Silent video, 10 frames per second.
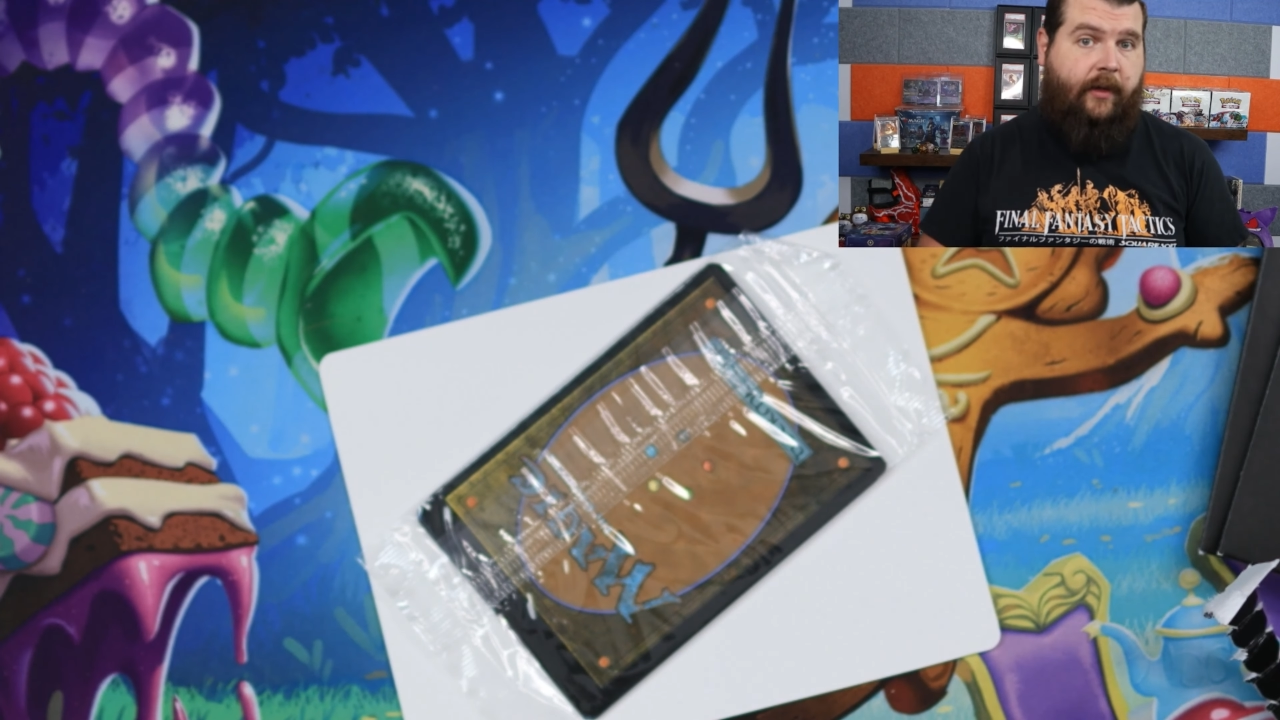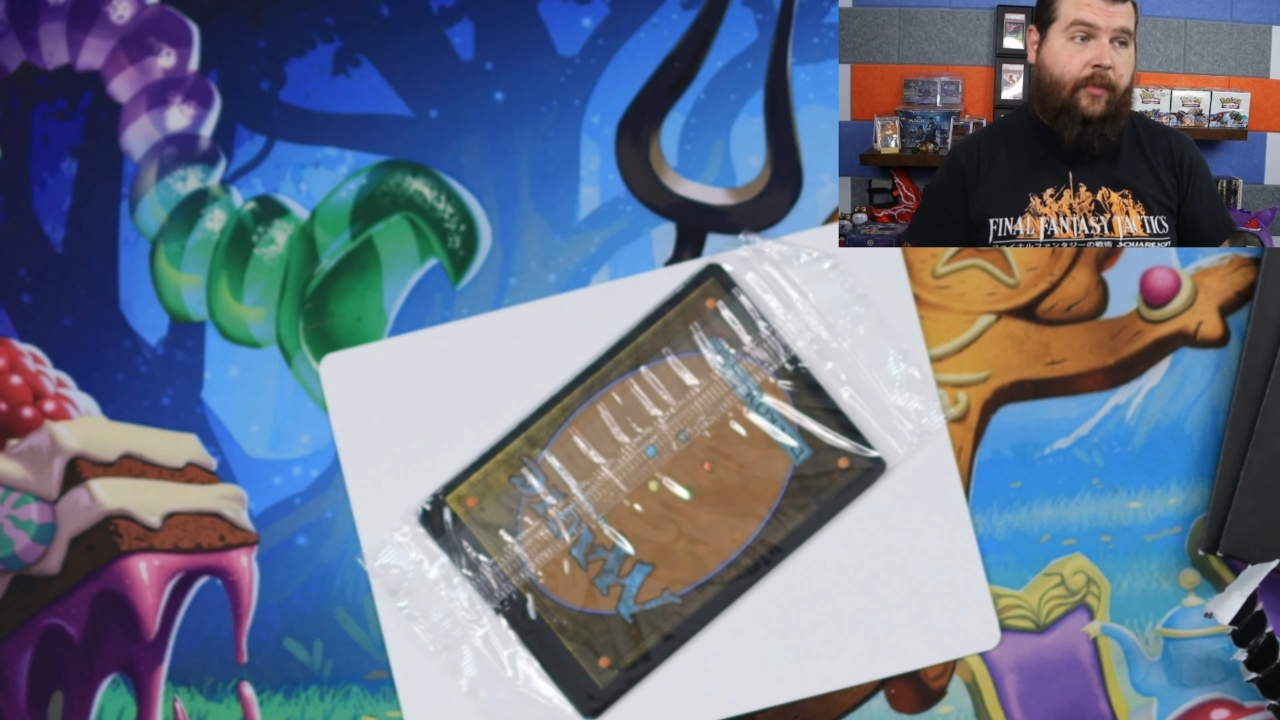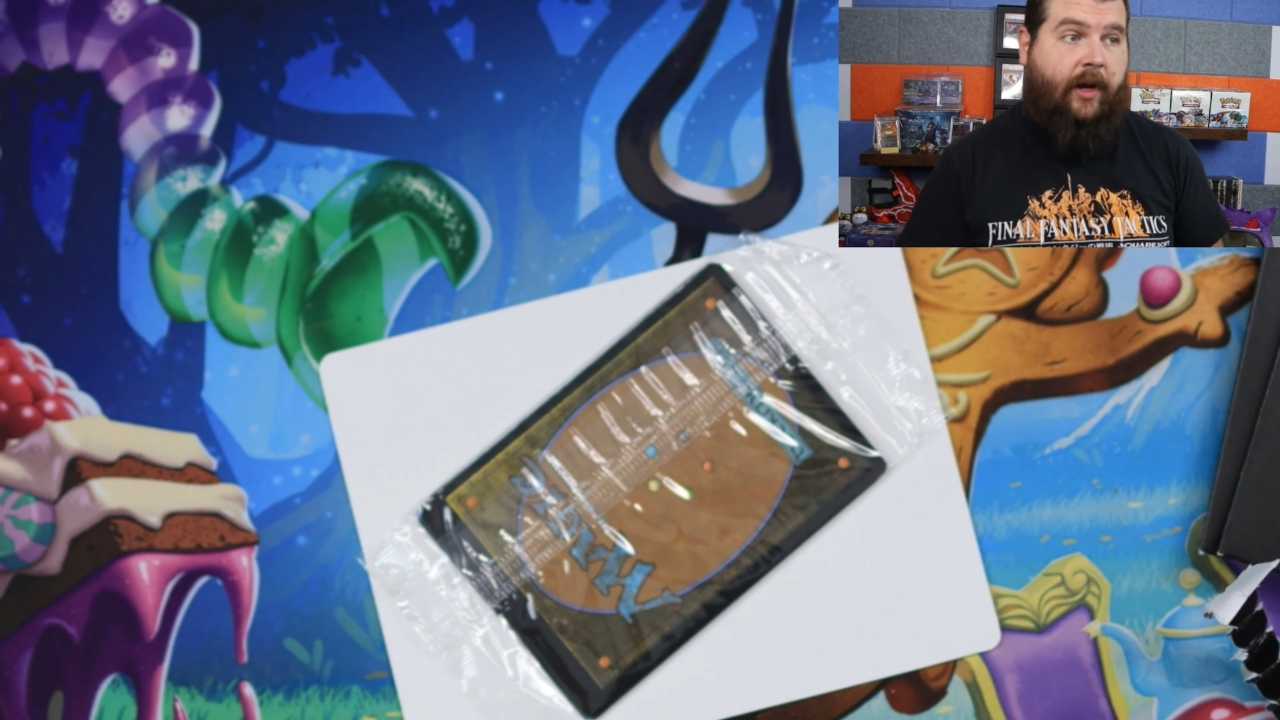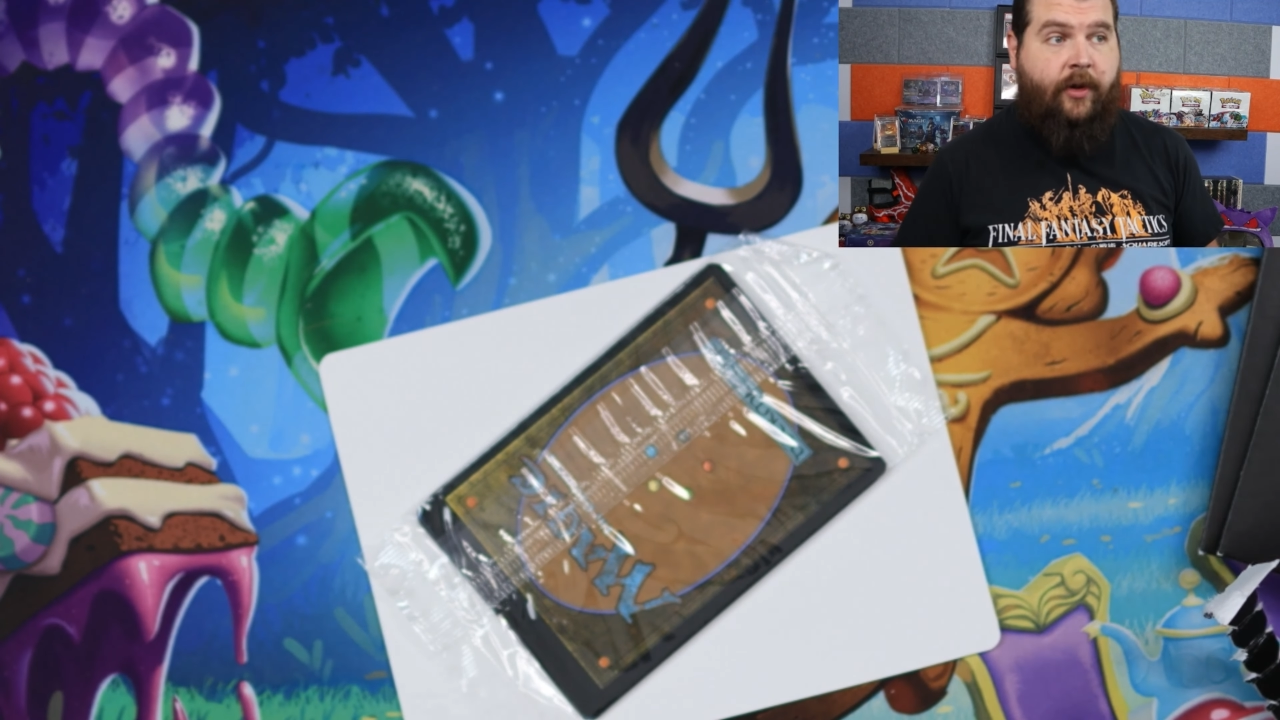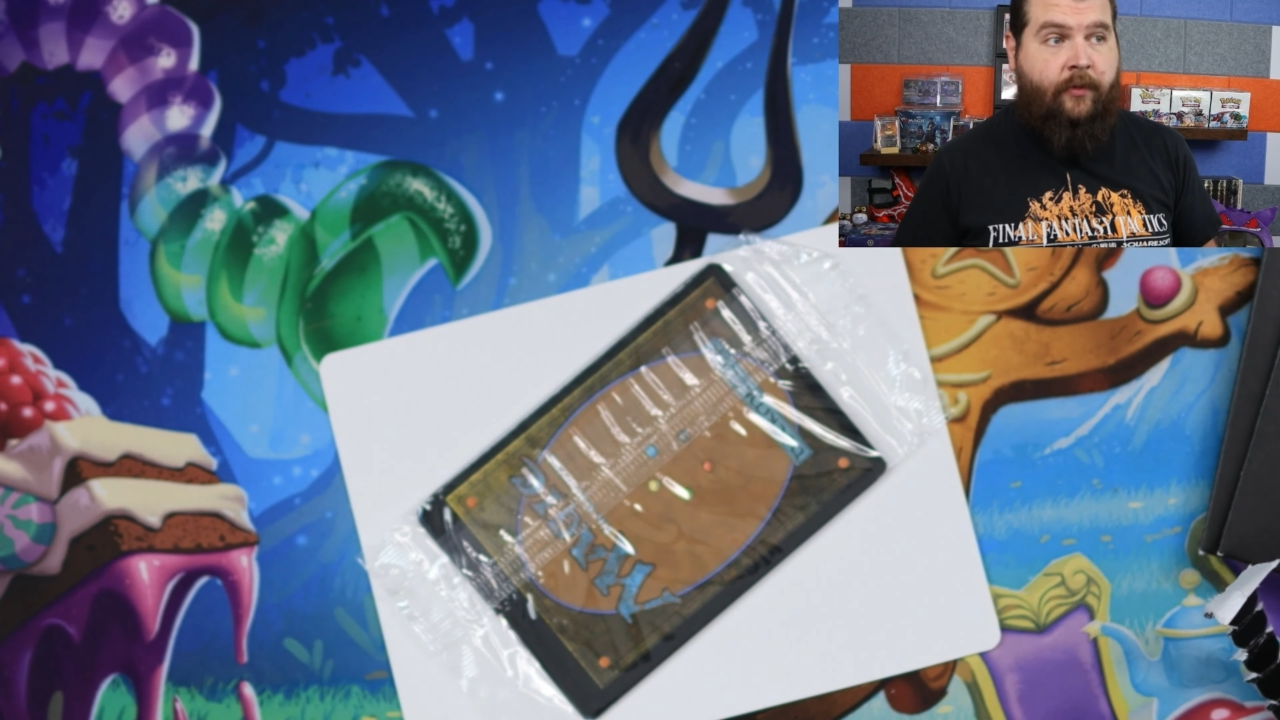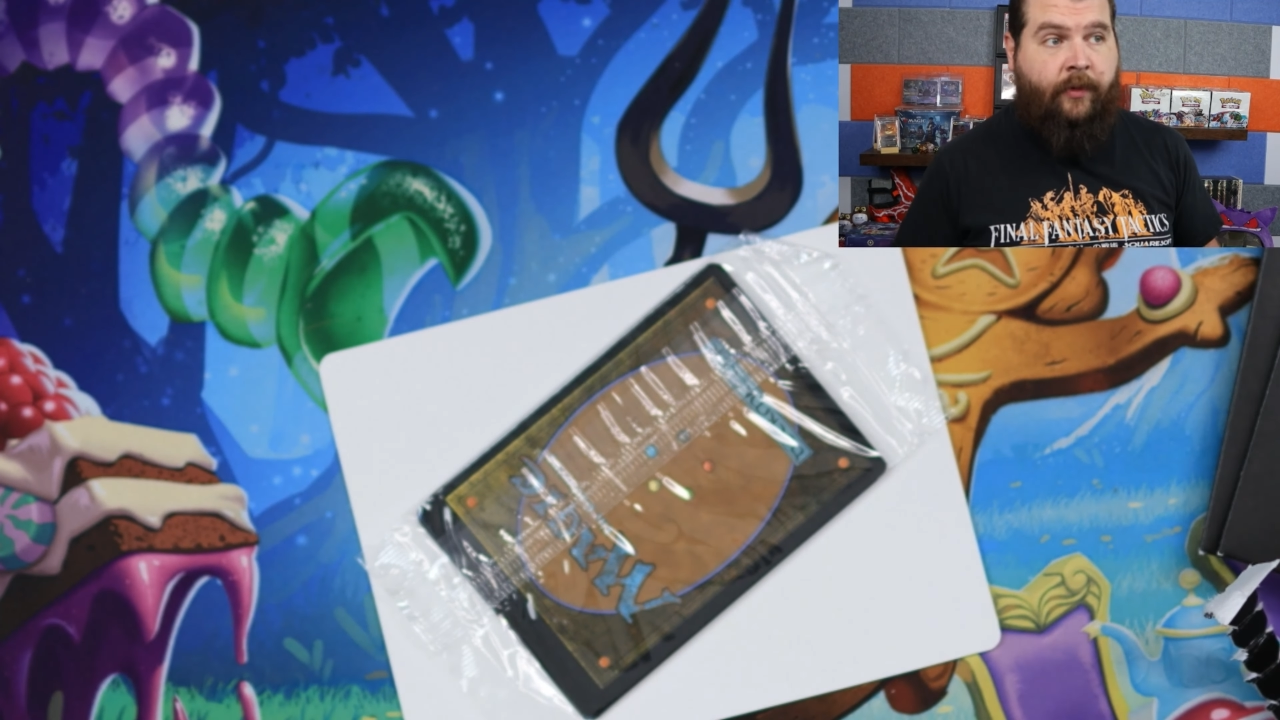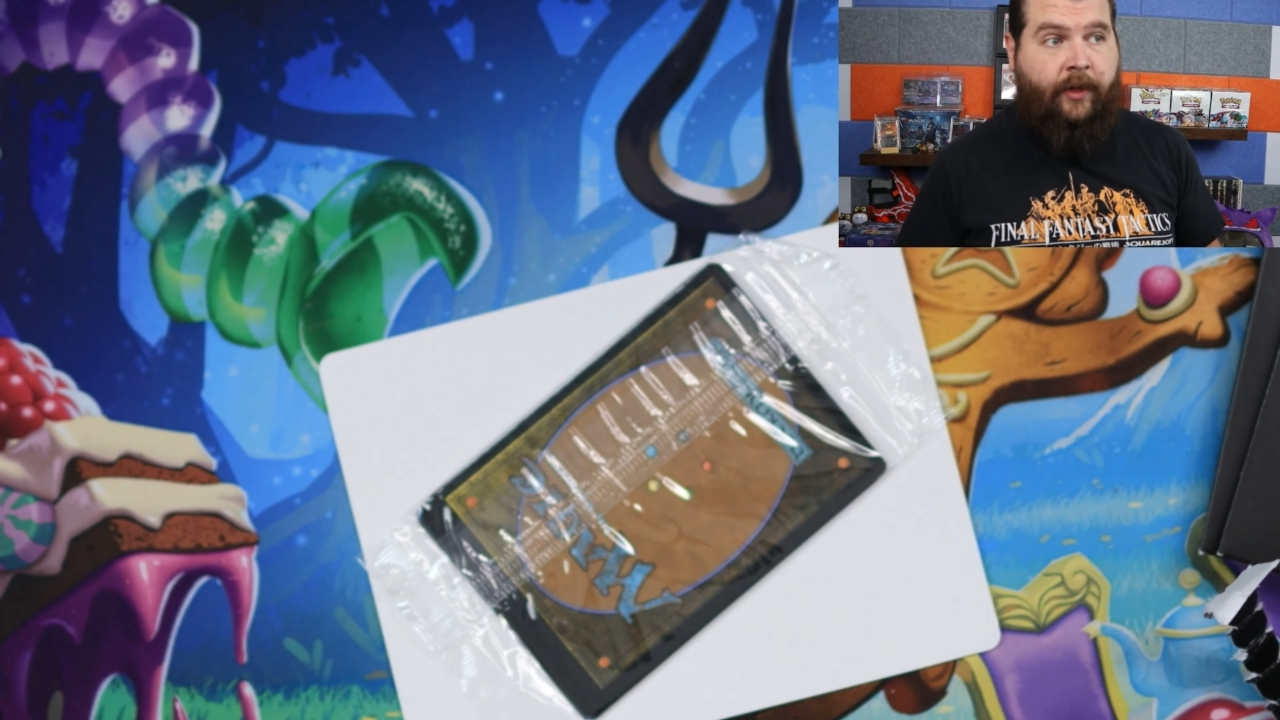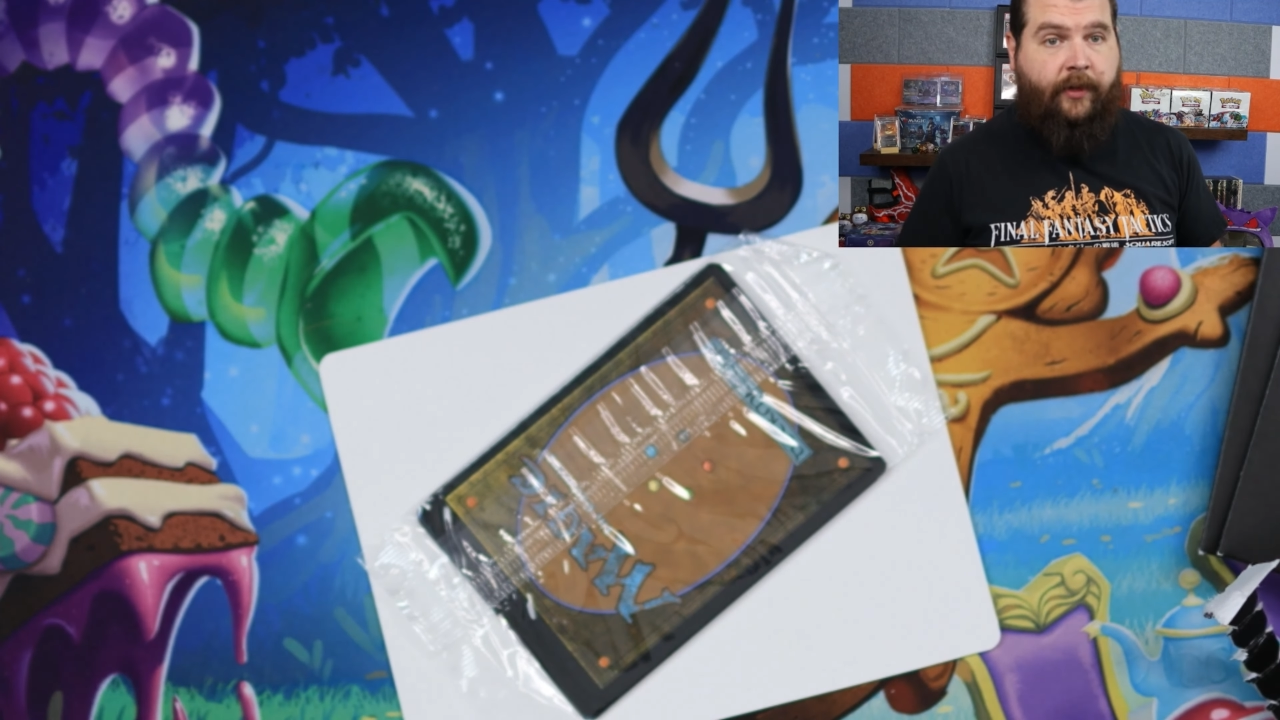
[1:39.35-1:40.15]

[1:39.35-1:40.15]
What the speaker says: but I knew what those